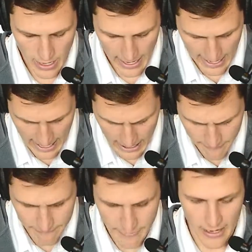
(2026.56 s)
And
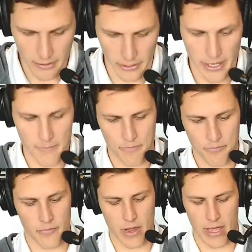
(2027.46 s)
finally,
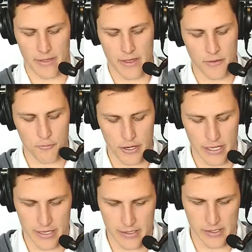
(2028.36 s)
and this one
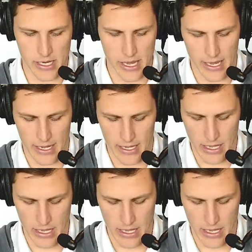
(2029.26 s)
is that